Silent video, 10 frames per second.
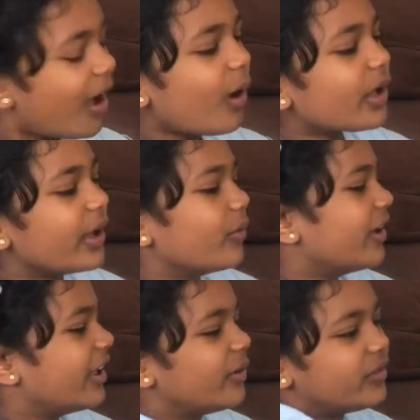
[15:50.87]
okay,
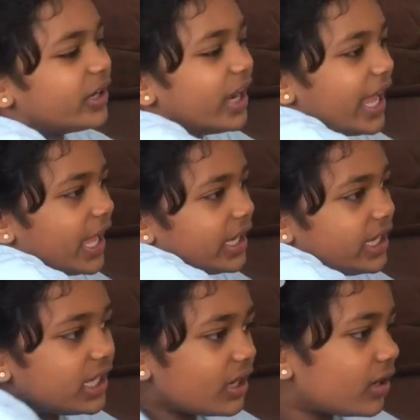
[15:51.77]
whatever. And
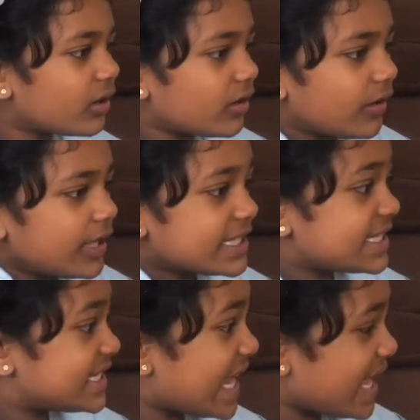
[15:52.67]
here,
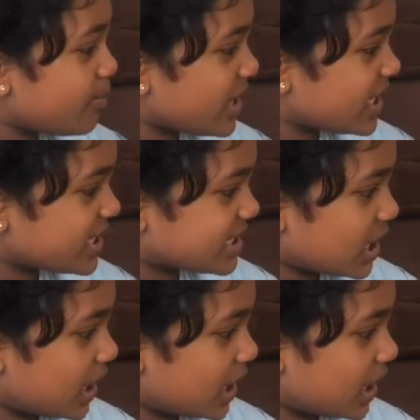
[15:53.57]
Snape is